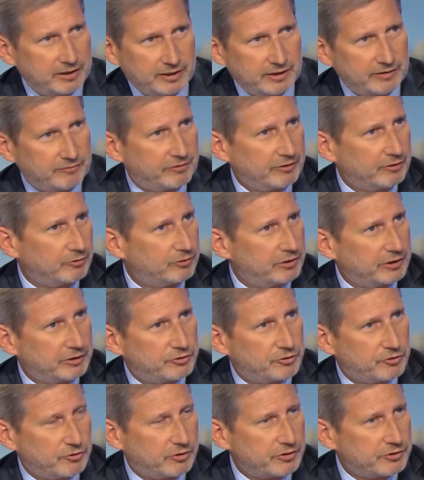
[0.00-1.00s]
if I look at
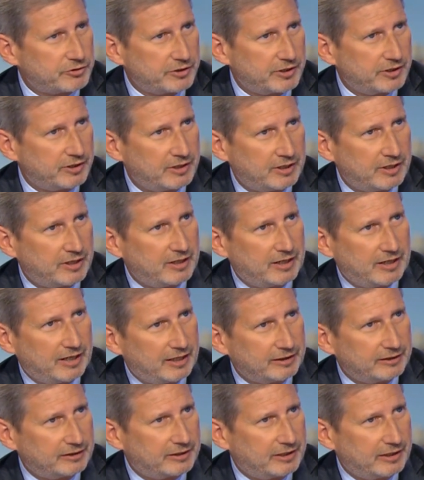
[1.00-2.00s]
Georgia,
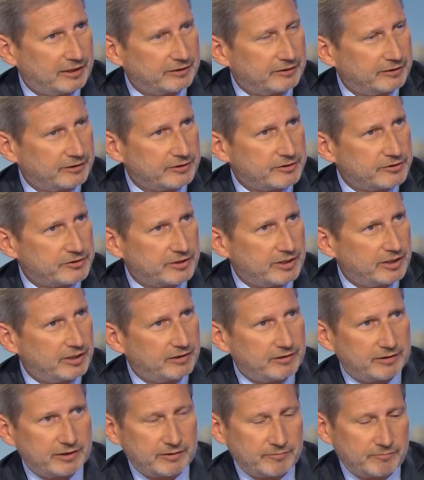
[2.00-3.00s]
other countries, uh,
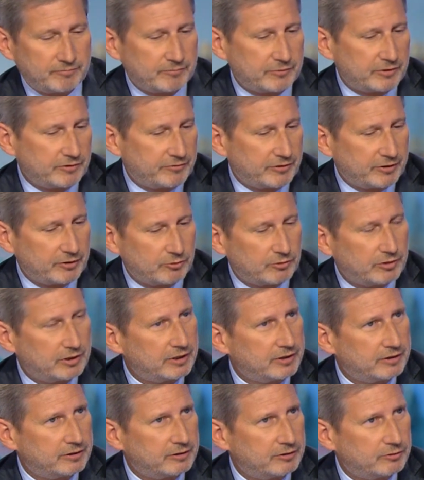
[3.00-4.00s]
even if I look
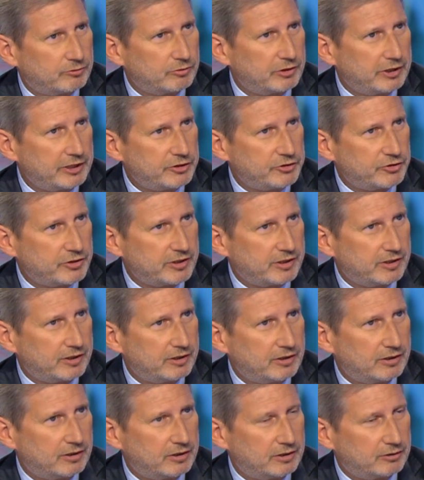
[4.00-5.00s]
in Tunisia,
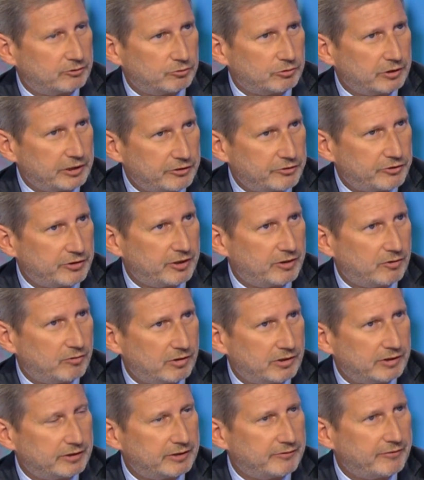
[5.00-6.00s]
uh, Tunisia
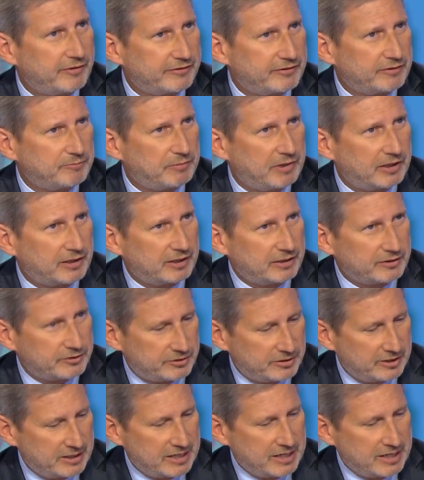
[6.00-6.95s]
or in the Western Balkans,